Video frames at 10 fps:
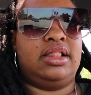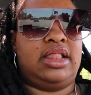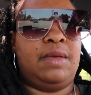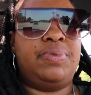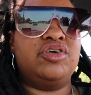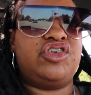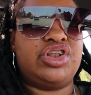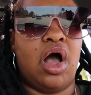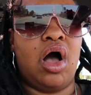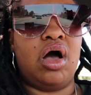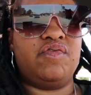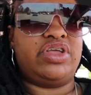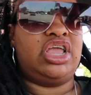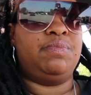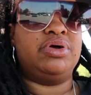they push it off
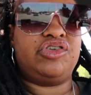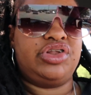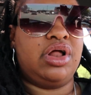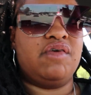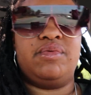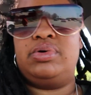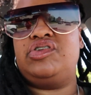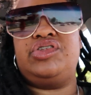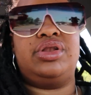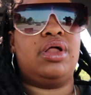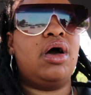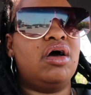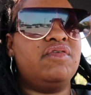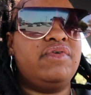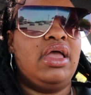and keep pushing it off and pushing it off.